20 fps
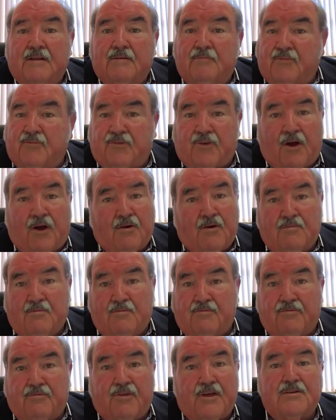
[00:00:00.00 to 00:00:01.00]
So
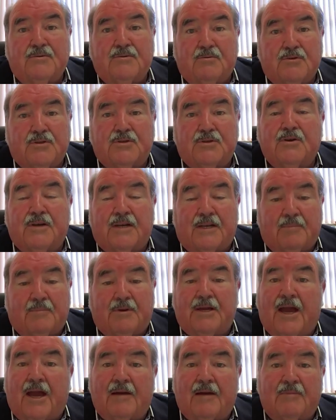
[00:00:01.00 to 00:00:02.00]
things will certainly be
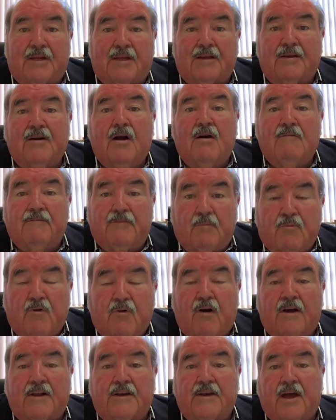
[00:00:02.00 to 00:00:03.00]
happening from
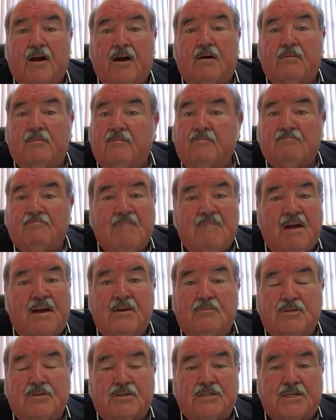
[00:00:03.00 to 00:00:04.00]
right now, and it
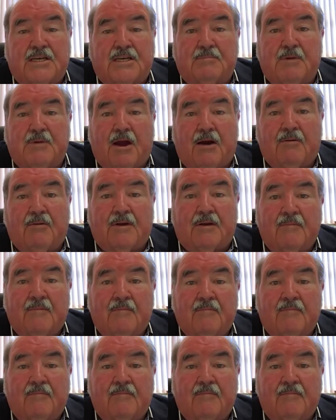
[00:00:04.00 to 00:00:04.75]
will just keep going.